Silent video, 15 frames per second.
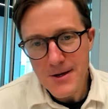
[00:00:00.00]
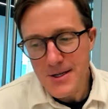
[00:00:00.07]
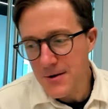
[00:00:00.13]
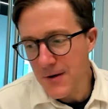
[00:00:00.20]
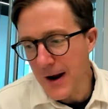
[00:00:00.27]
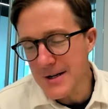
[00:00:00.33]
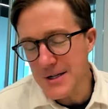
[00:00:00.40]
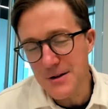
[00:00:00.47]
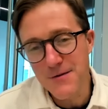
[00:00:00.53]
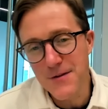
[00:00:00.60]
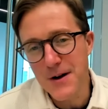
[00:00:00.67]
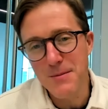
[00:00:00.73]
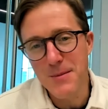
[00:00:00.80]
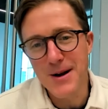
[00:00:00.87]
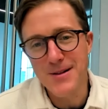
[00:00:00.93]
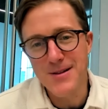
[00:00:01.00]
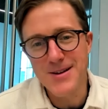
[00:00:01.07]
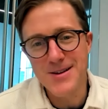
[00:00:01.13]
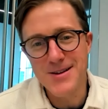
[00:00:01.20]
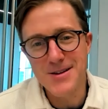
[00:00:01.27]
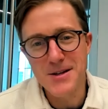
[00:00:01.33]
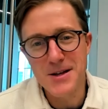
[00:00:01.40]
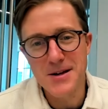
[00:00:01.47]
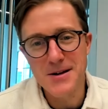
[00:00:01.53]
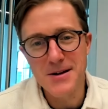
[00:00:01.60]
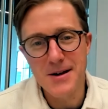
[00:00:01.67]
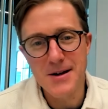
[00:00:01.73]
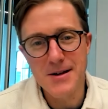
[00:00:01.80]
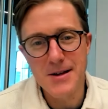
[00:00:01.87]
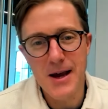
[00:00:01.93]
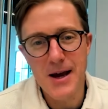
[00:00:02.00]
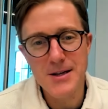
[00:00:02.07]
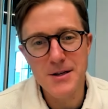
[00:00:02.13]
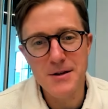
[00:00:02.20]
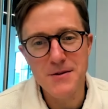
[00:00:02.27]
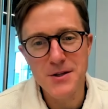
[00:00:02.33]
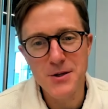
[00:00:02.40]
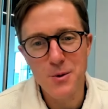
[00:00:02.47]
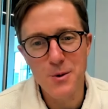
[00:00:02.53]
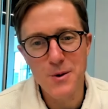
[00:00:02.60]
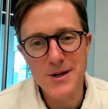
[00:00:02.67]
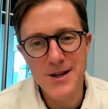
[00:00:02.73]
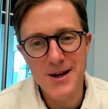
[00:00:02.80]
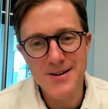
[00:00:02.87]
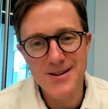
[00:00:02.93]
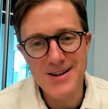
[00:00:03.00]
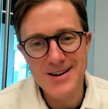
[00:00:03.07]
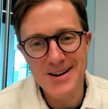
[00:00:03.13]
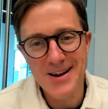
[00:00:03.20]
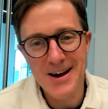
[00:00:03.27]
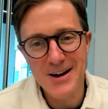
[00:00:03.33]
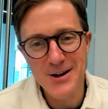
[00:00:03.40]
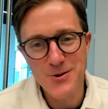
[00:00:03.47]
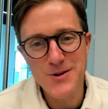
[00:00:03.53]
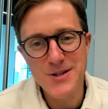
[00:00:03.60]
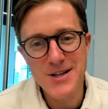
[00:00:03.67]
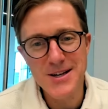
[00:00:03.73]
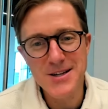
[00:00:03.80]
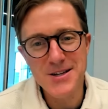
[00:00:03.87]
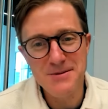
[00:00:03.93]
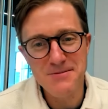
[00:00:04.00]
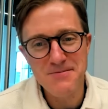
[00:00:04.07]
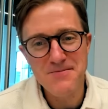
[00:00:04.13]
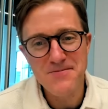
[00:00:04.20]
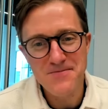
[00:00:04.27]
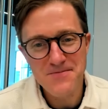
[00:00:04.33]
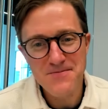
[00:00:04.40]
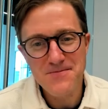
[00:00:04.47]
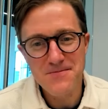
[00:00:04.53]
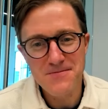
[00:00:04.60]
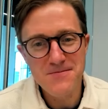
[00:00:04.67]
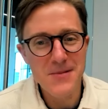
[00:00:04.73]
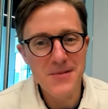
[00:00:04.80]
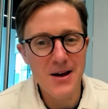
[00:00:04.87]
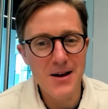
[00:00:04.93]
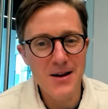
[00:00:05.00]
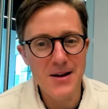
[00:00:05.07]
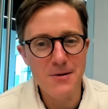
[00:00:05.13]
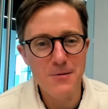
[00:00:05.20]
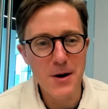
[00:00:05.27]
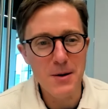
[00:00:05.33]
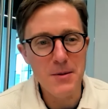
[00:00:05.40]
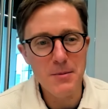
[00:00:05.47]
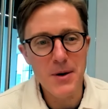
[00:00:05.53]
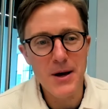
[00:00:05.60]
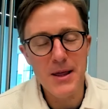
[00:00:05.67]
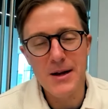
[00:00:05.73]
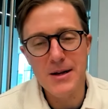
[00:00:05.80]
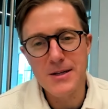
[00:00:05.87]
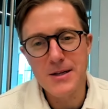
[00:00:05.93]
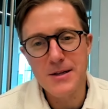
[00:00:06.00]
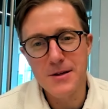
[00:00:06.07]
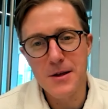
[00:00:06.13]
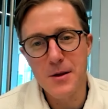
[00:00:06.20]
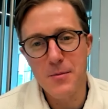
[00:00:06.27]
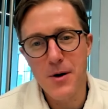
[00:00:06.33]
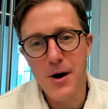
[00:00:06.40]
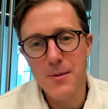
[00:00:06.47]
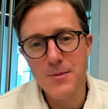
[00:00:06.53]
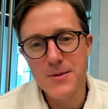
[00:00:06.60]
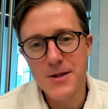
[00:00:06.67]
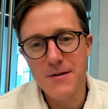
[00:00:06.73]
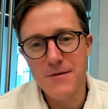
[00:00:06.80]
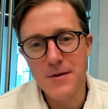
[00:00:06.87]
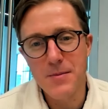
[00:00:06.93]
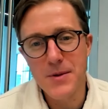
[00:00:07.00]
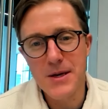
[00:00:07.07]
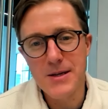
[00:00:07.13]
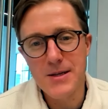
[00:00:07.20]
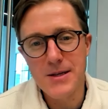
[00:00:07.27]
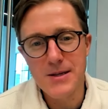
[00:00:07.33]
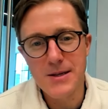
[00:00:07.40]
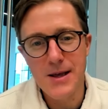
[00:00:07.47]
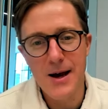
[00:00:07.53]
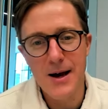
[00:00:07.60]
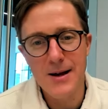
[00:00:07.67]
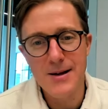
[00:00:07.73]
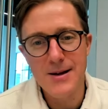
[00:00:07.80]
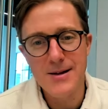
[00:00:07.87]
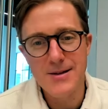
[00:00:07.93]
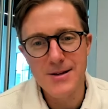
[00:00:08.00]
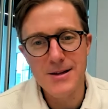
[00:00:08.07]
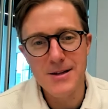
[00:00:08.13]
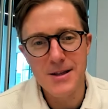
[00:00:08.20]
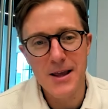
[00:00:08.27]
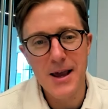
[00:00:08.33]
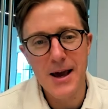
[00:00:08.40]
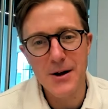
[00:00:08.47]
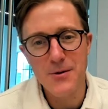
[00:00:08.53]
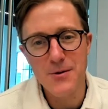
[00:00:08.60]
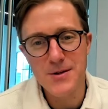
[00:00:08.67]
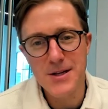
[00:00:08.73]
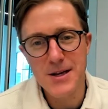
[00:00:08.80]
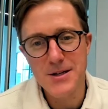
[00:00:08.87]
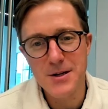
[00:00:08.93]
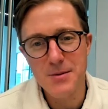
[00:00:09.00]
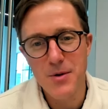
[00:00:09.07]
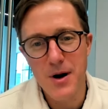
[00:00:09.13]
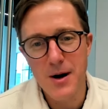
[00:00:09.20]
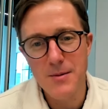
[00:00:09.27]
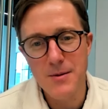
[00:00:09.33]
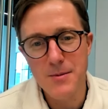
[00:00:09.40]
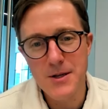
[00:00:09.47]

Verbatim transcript: Strategy fundamentally is a, a task of storytelling and categorization. Uh, and what I mean by that is that the problem solving piece is that uh, is the categorization problem.